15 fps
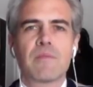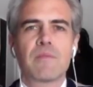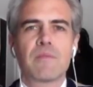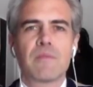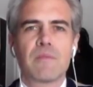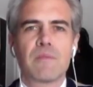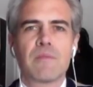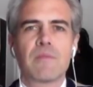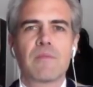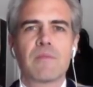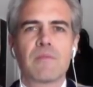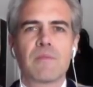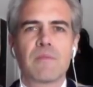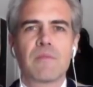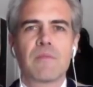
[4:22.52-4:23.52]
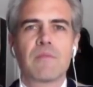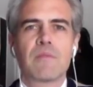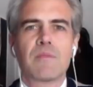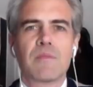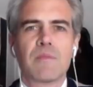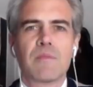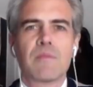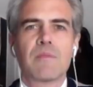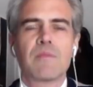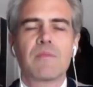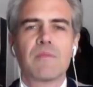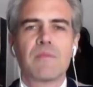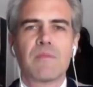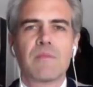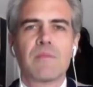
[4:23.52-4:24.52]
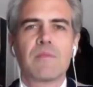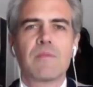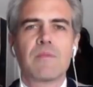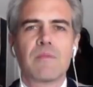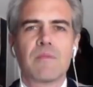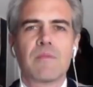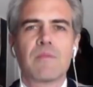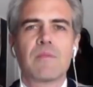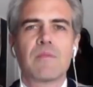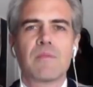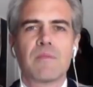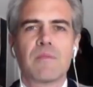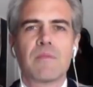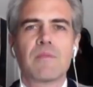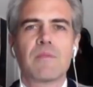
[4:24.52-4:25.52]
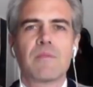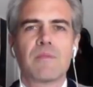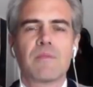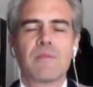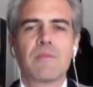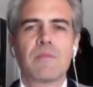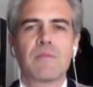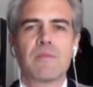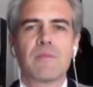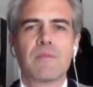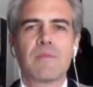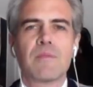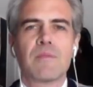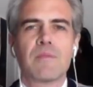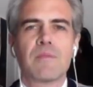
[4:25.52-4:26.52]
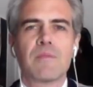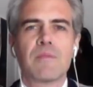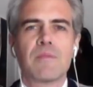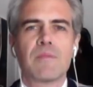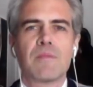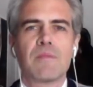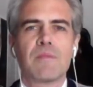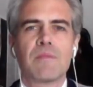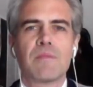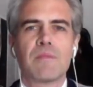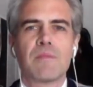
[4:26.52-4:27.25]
This person isn't speaking.